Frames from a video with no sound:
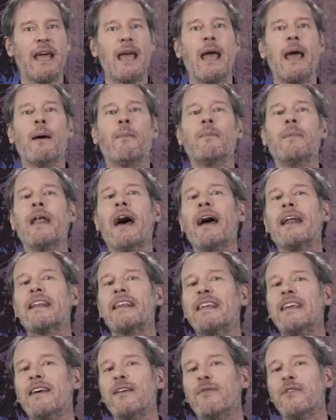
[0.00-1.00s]
am
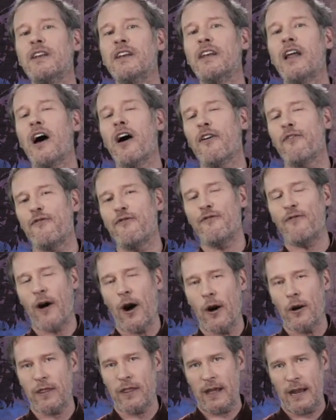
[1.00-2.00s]
not given a
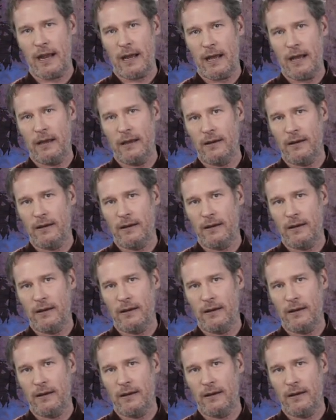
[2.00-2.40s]
farthing.